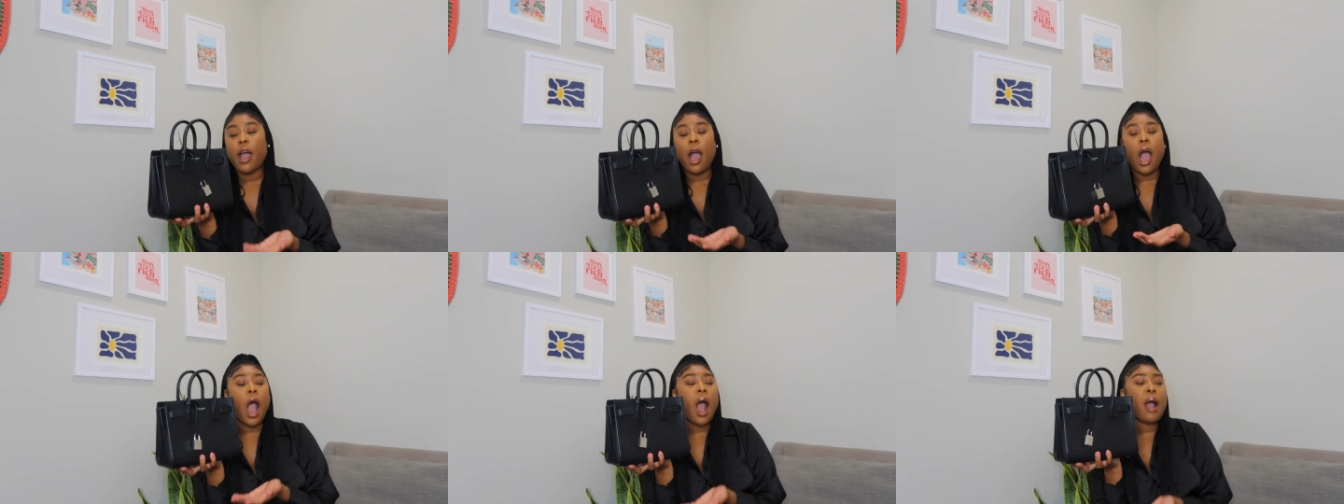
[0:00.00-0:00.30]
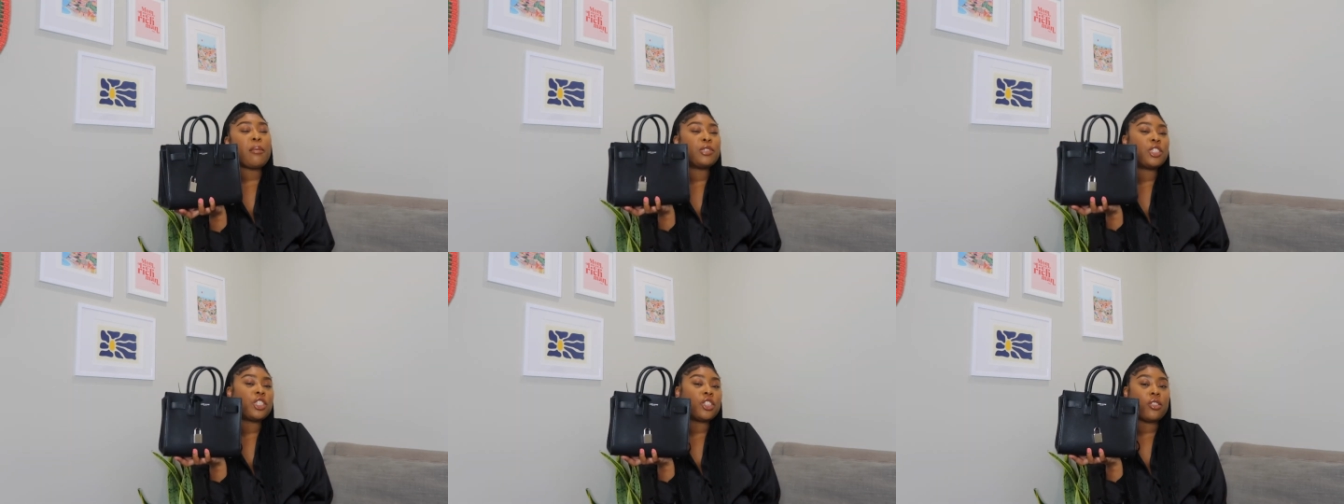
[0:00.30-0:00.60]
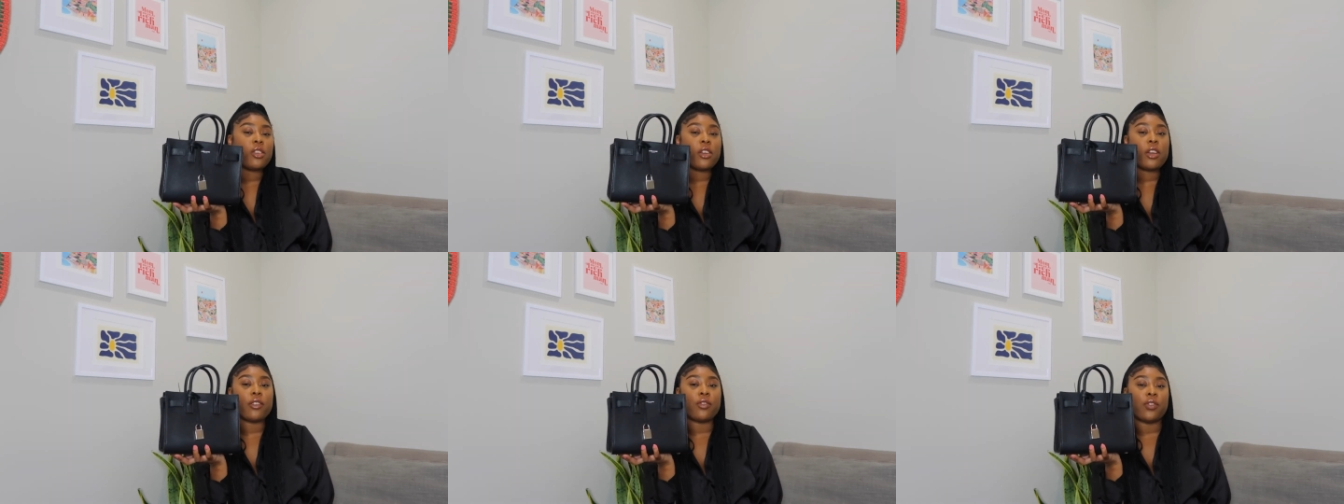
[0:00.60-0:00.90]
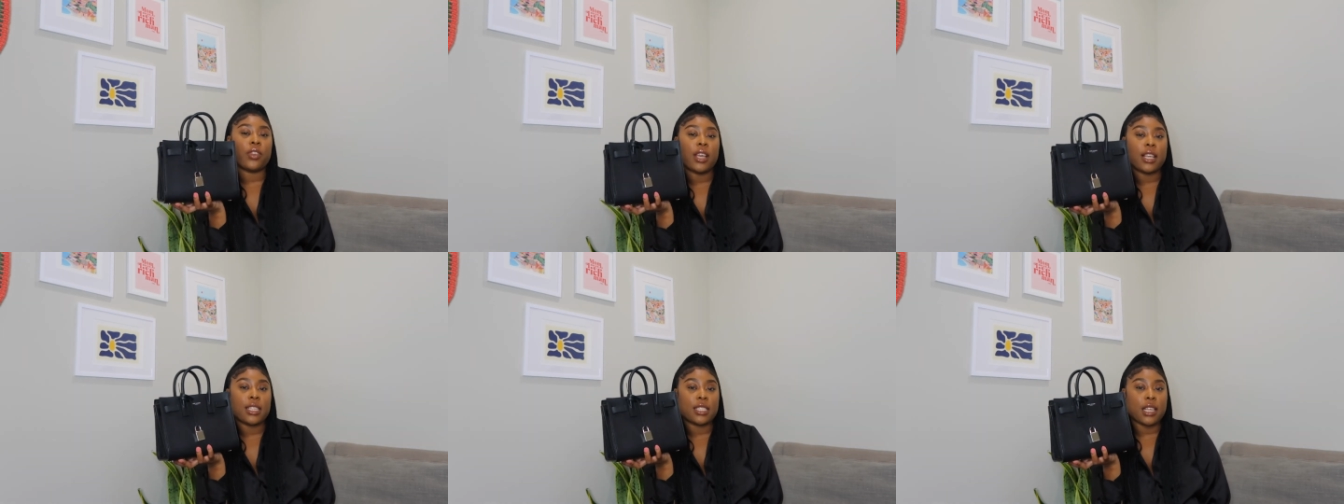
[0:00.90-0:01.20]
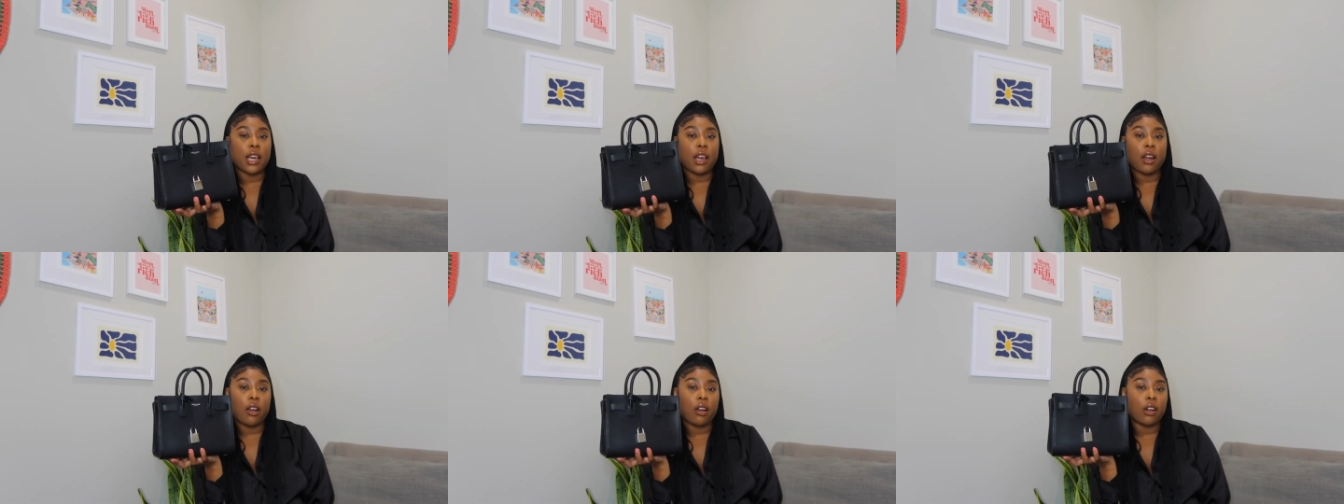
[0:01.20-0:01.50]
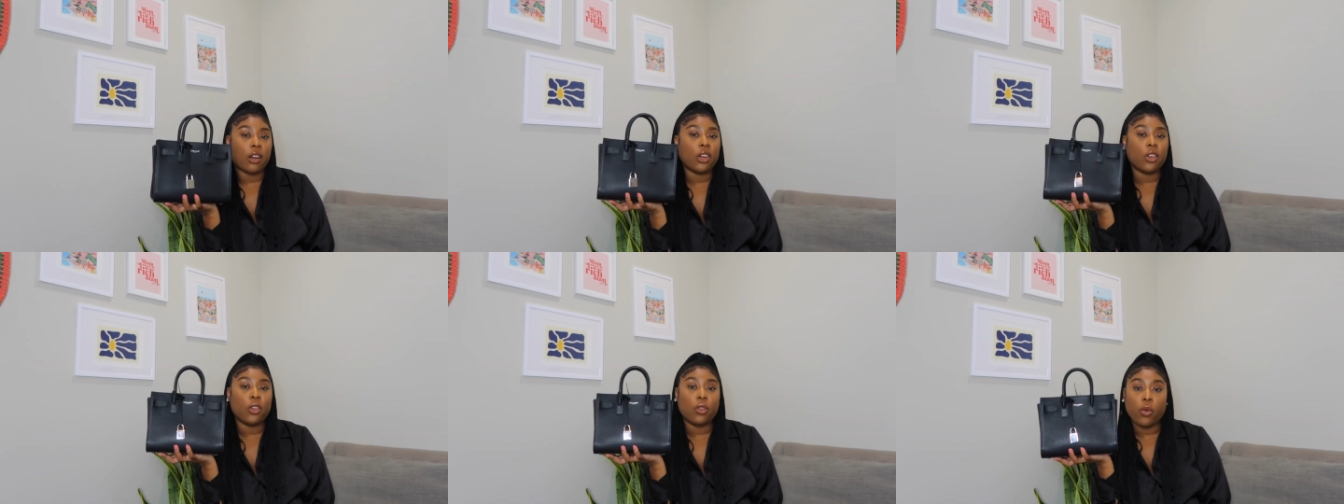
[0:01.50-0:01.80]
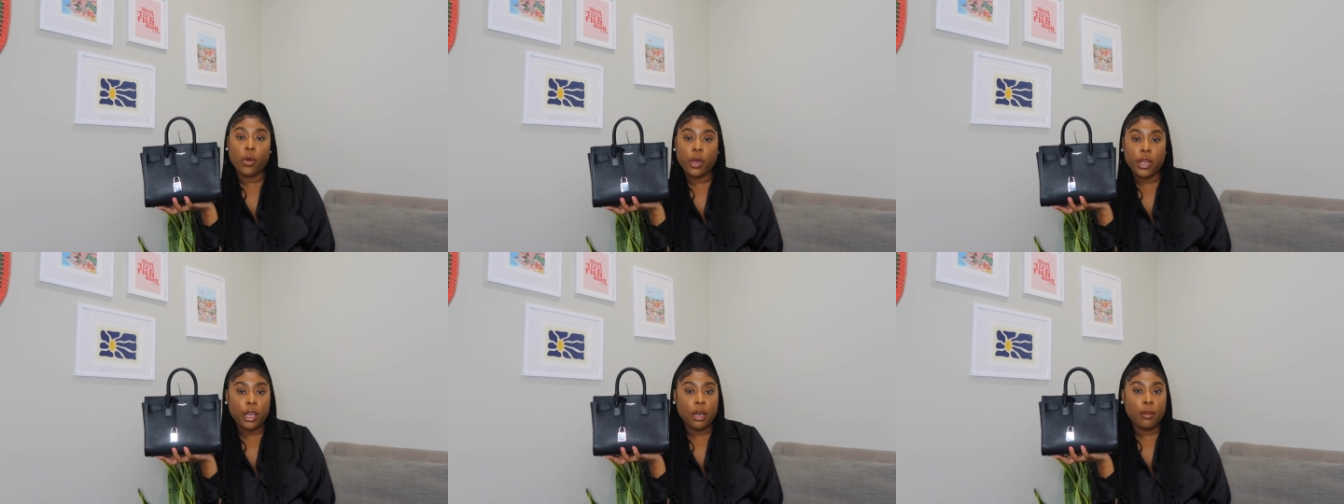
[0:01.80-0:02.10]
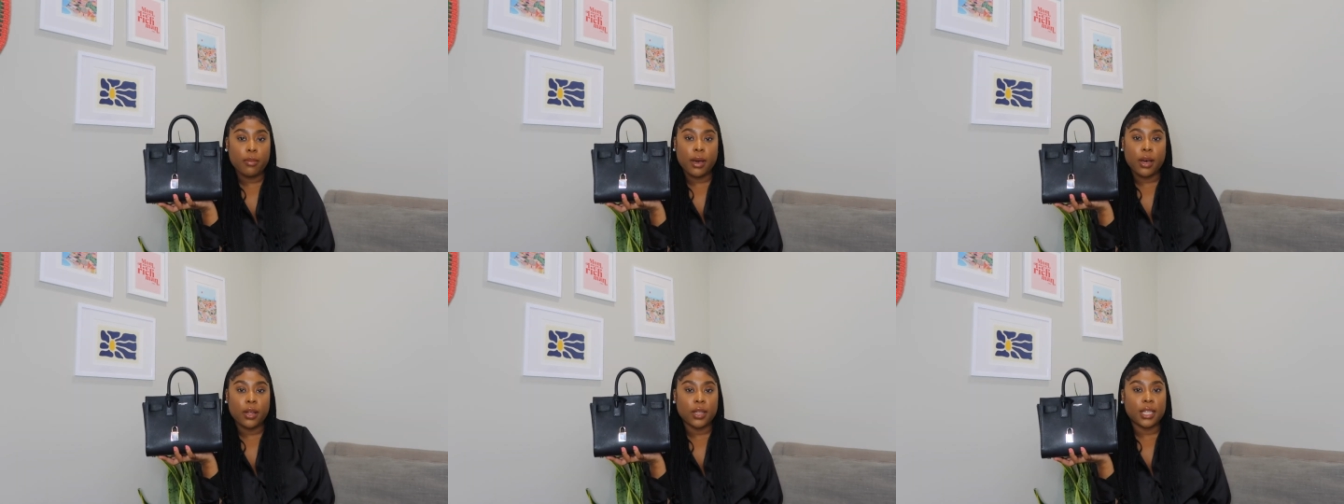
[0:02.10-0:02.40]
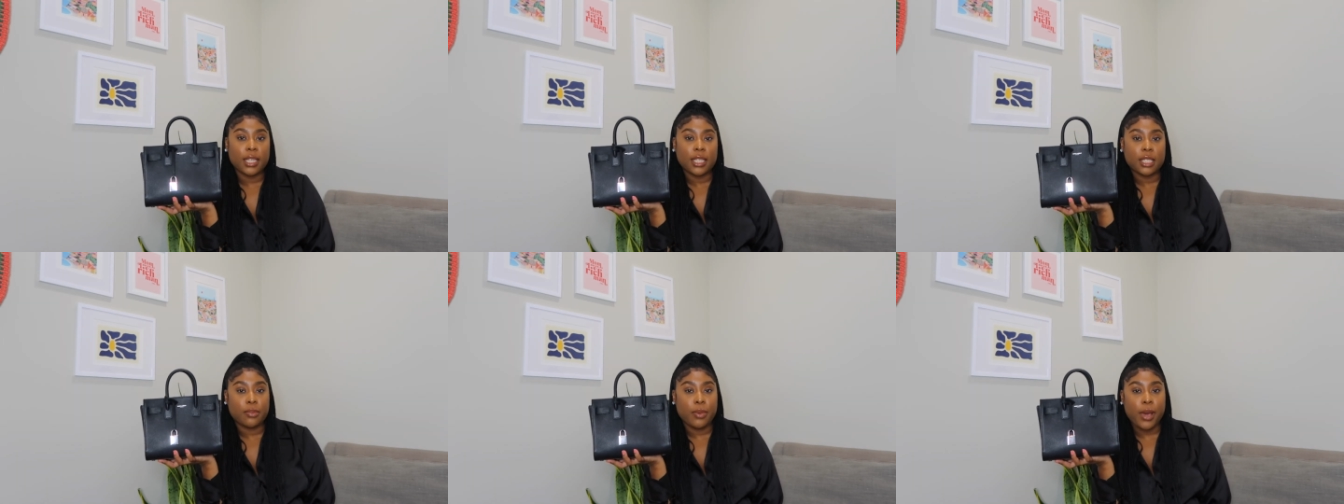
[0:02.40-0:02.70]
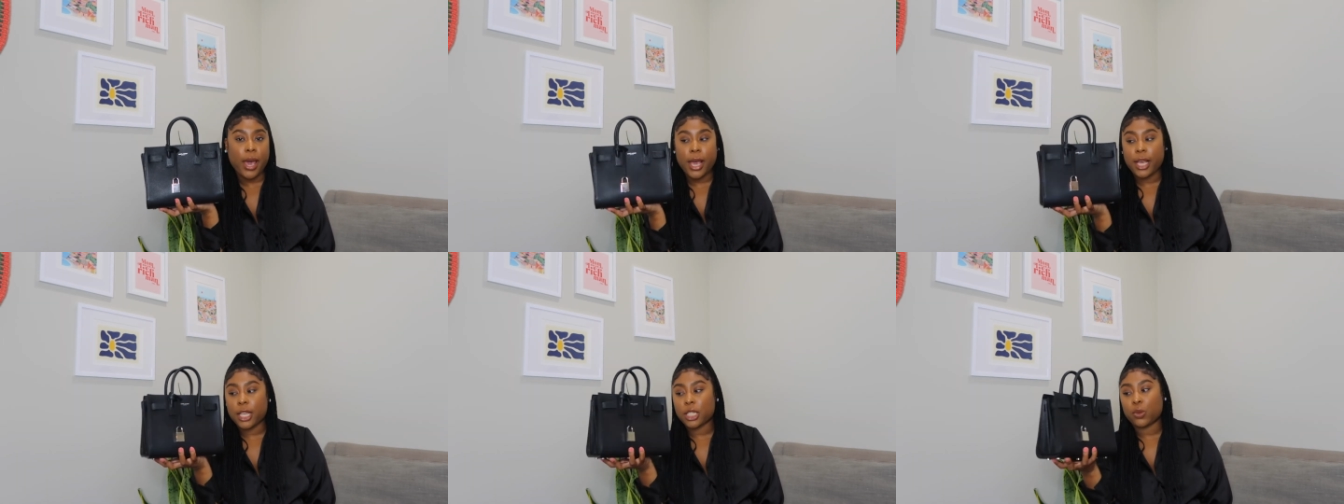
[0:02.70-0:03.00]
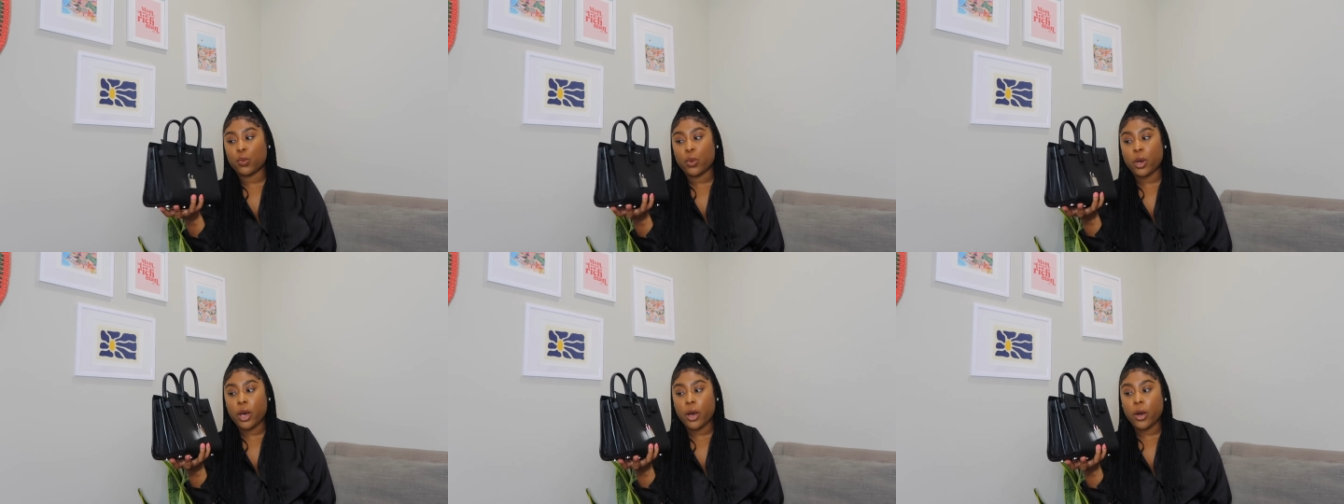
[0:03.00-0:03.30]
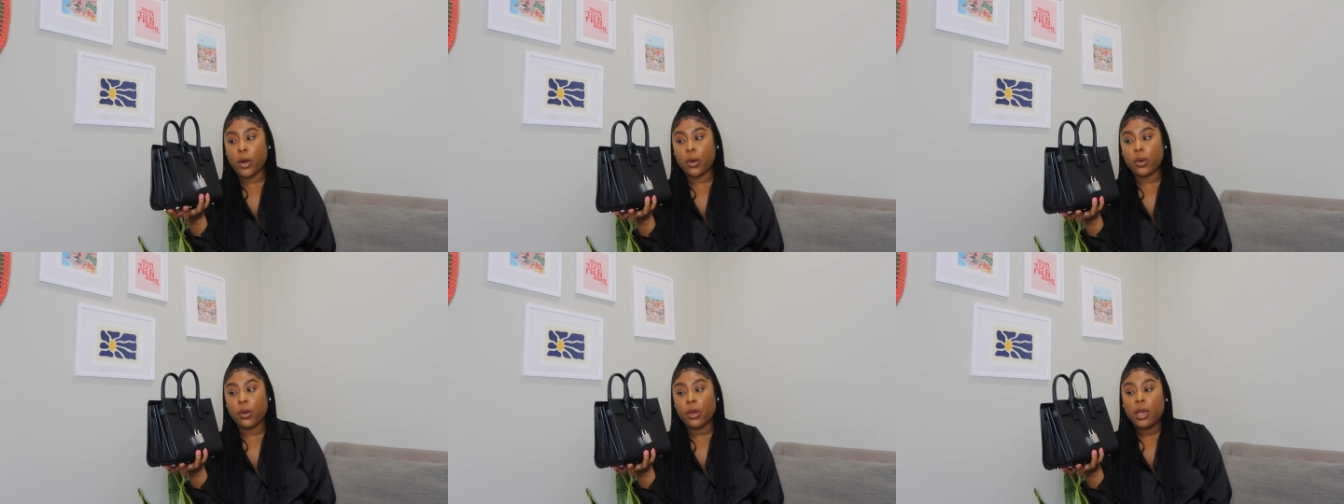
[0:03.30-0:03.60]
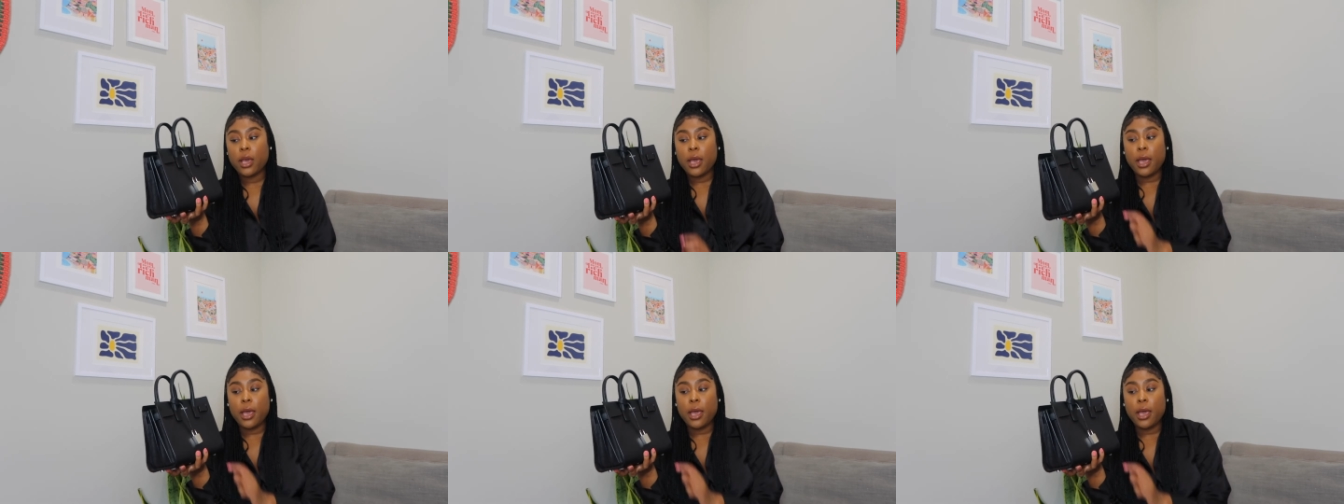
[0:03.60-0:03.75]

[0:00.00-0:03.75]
I'm sure there are things that are annoying about this bag as well.